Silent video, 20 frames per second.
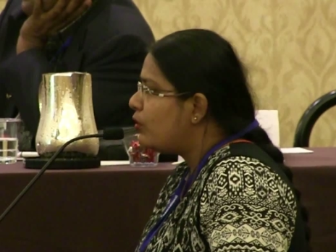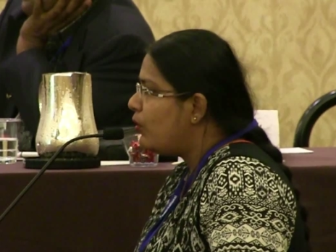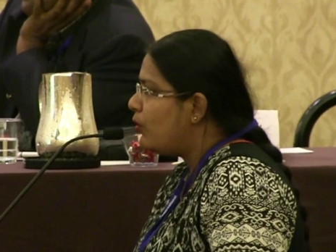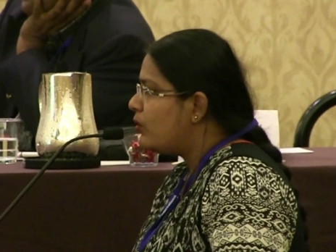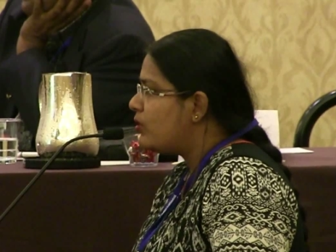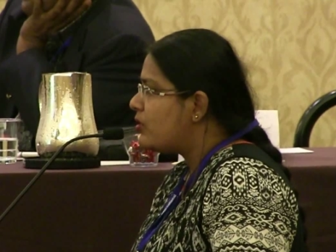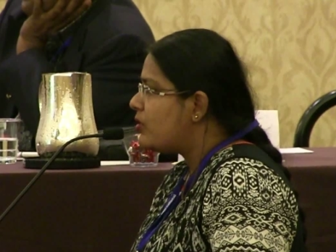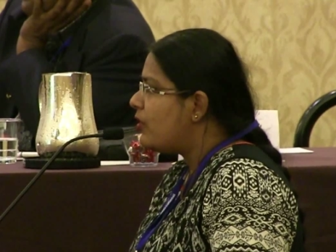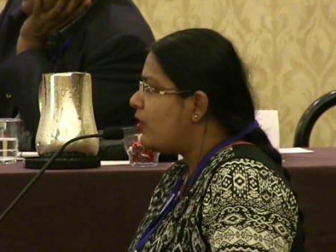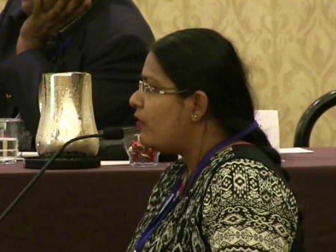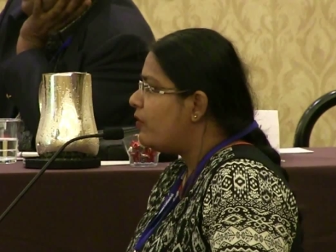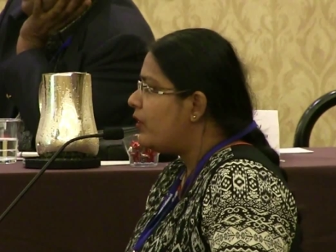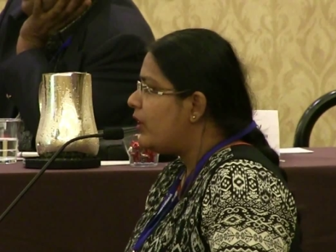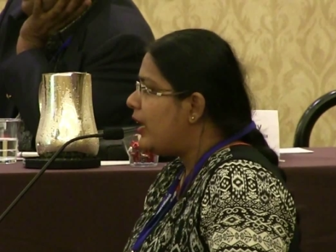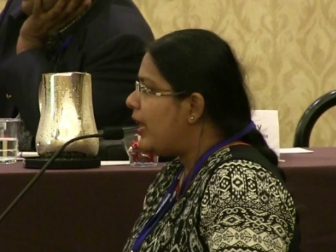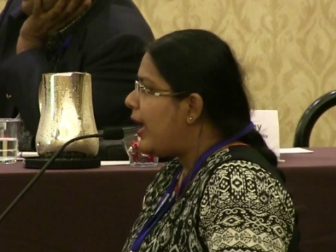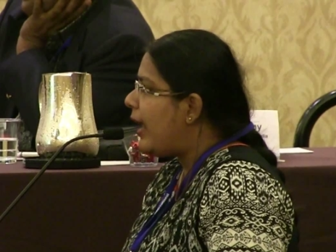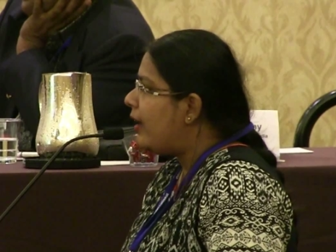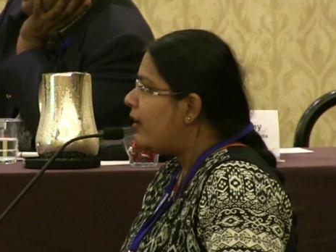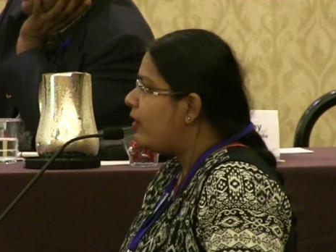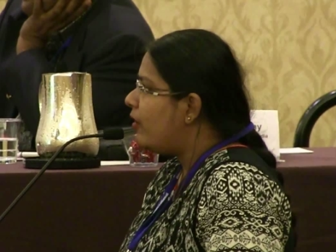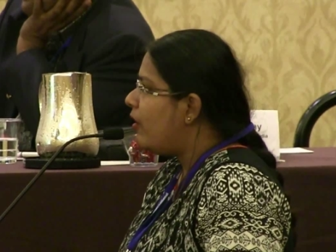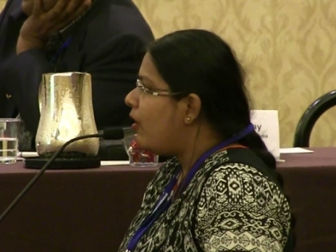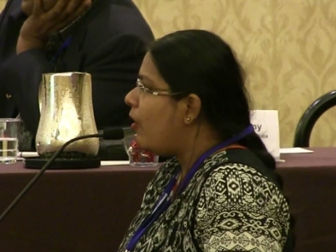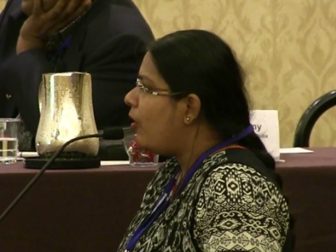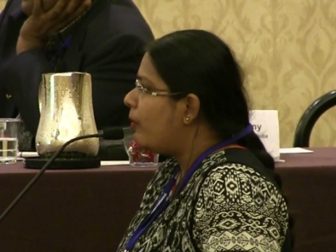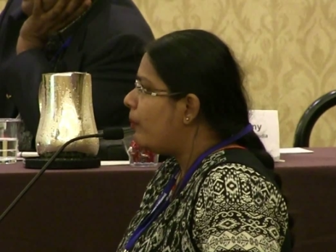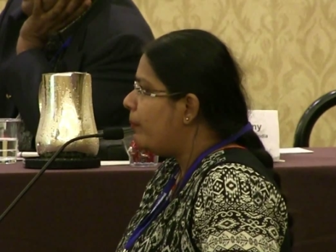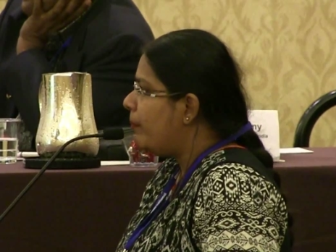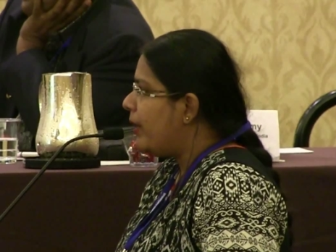closure of the
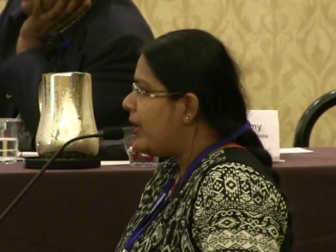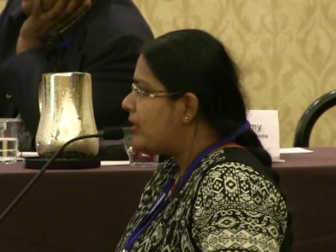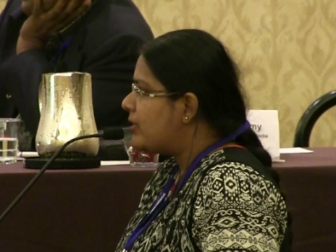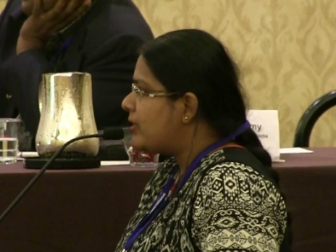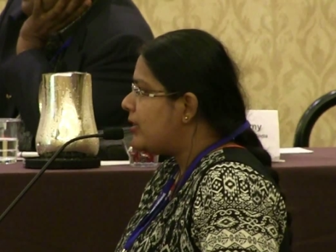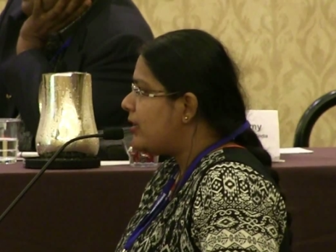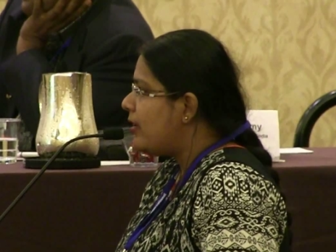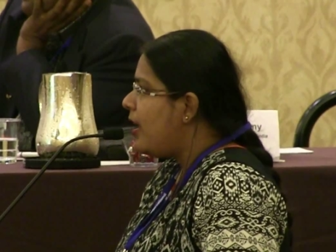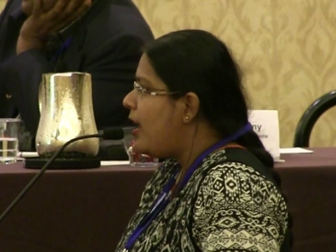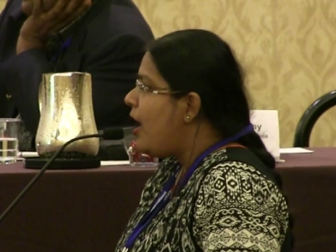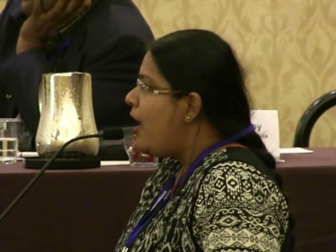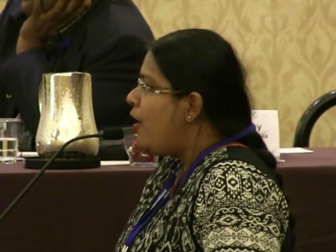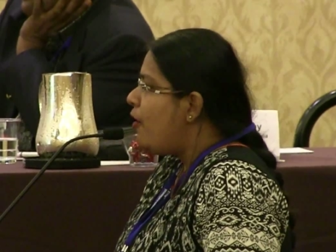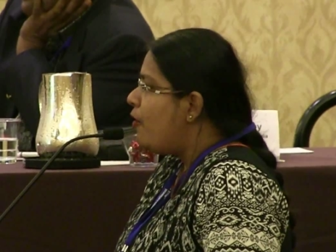landlocked basin,